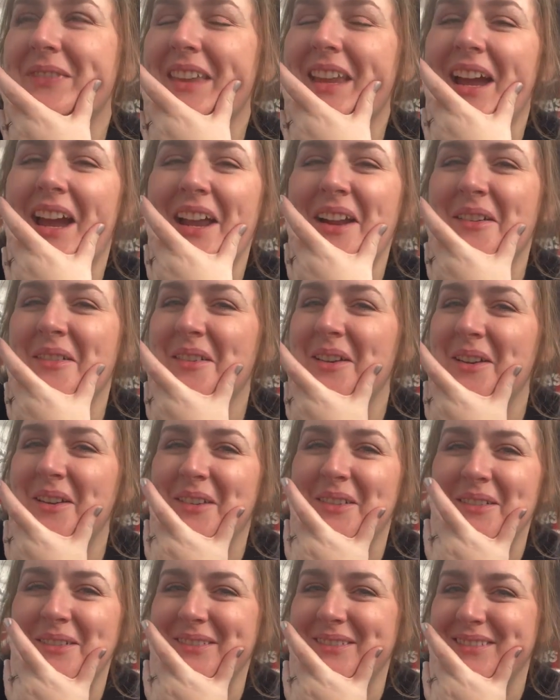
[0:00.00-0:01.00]
I don't
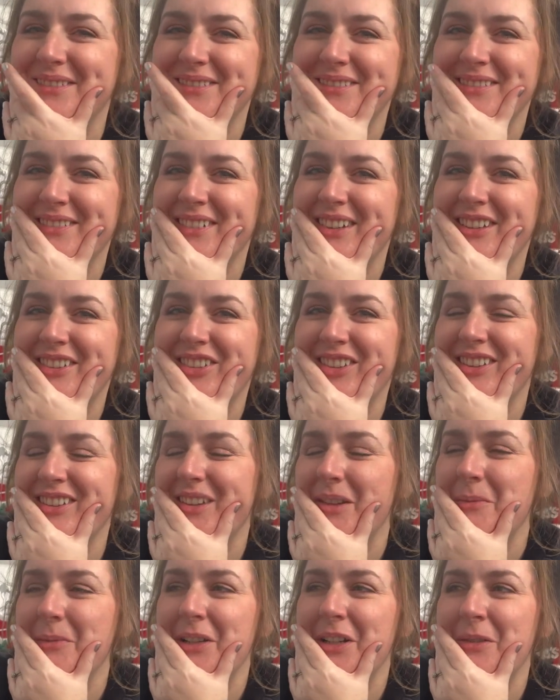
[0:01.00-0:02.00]
know. It's just
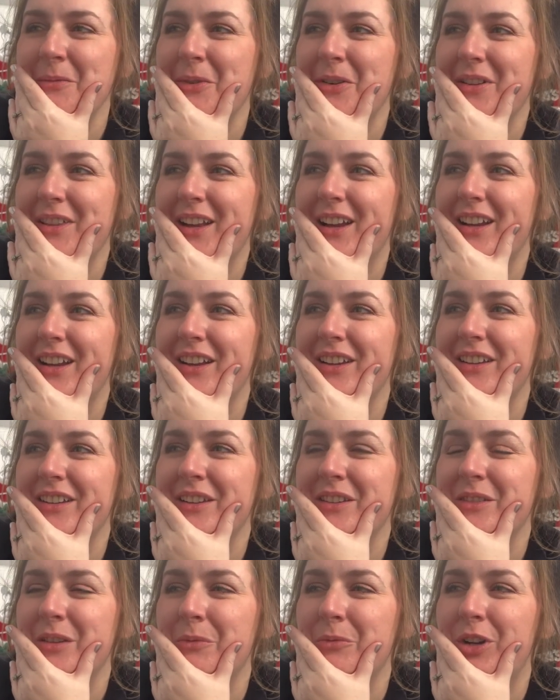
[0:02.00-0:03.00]
something about like
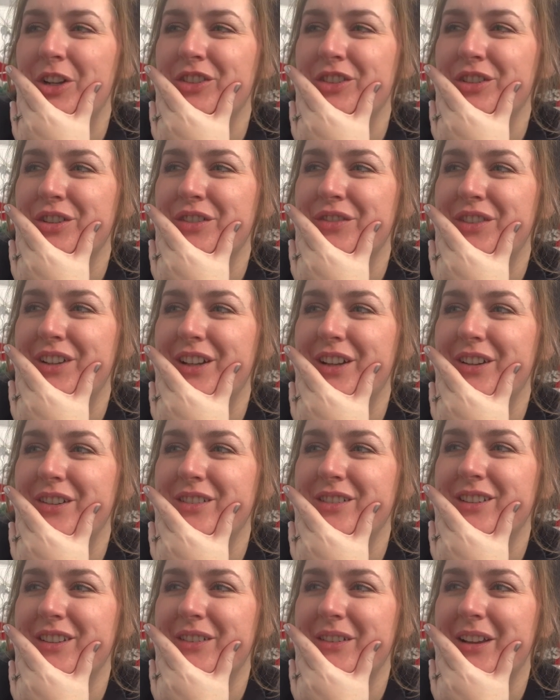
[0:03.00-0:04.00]
some watching her
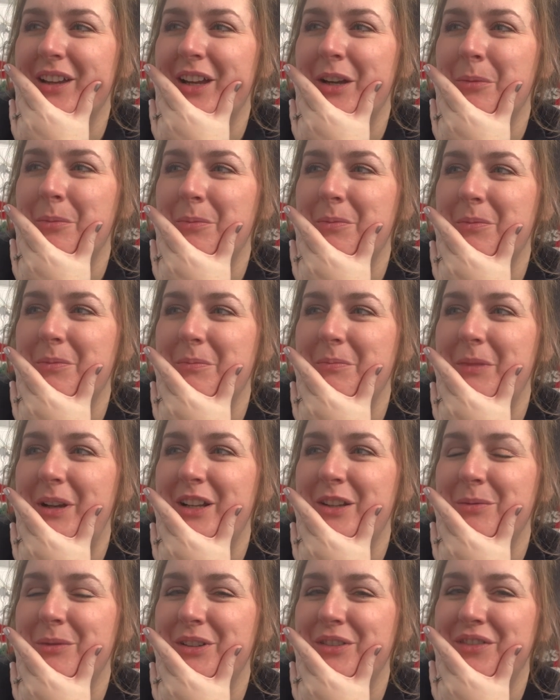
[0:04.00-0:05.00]
videos, it like
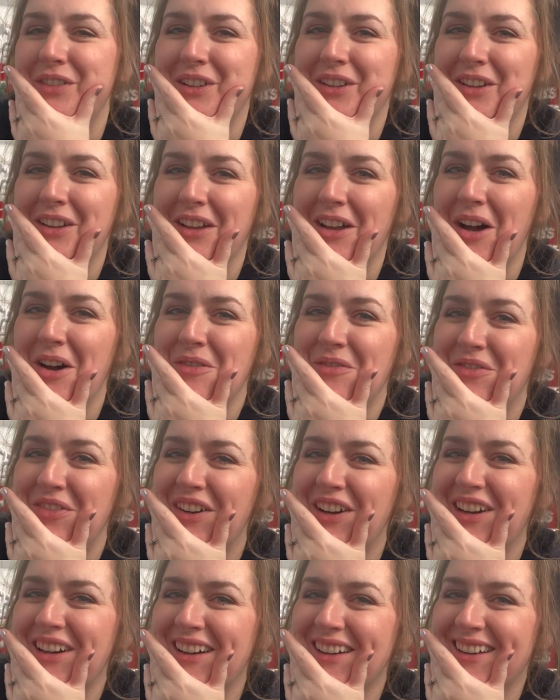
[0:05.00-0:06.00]
makes me feel
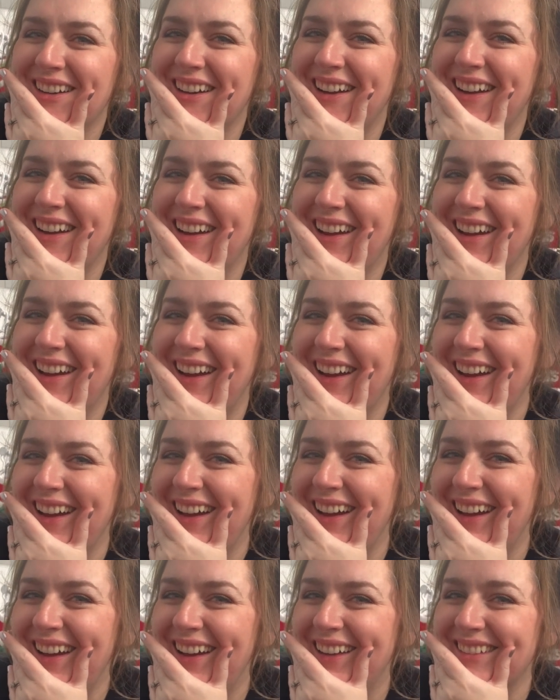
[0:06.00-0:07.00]
comfort.
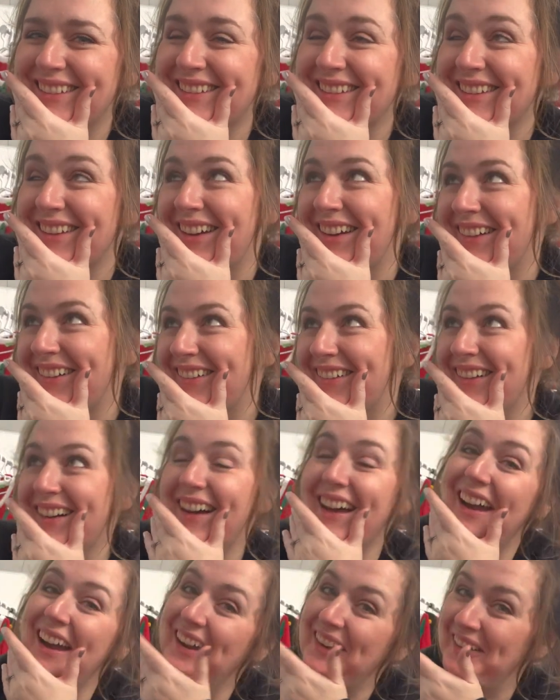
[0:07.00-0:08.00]
So
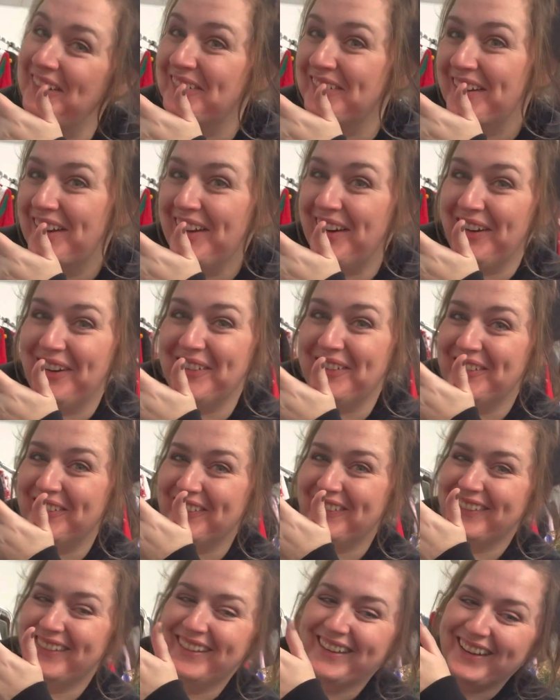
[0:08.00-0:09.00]
I don't
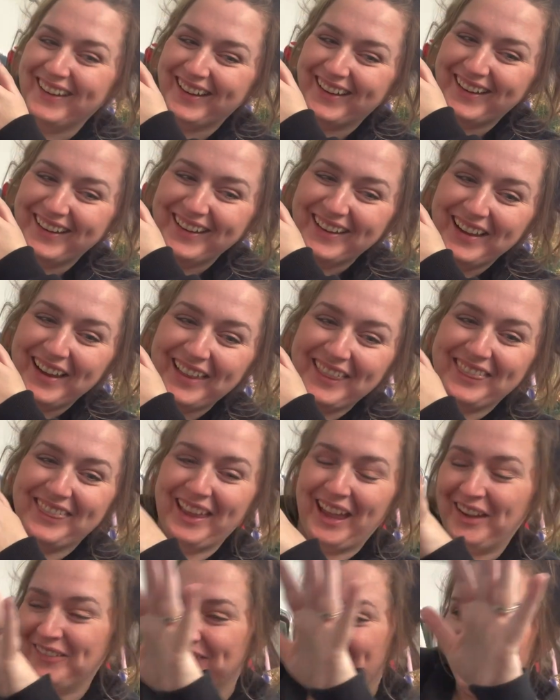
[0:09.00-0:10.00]
know. That
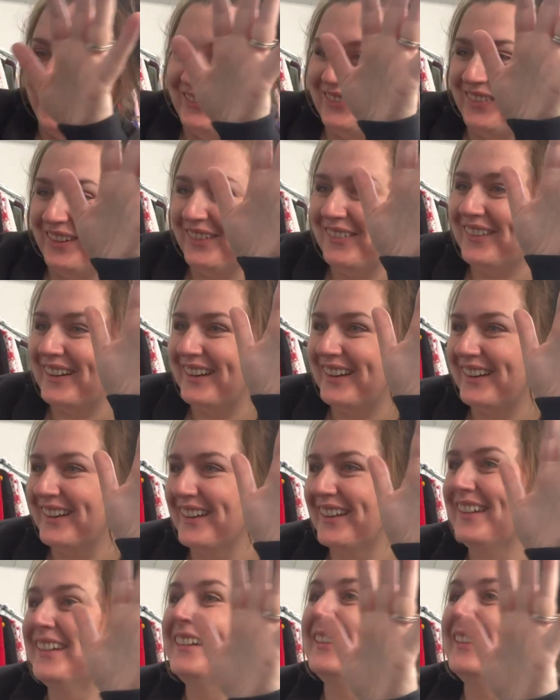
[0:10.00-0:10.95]
might be weird.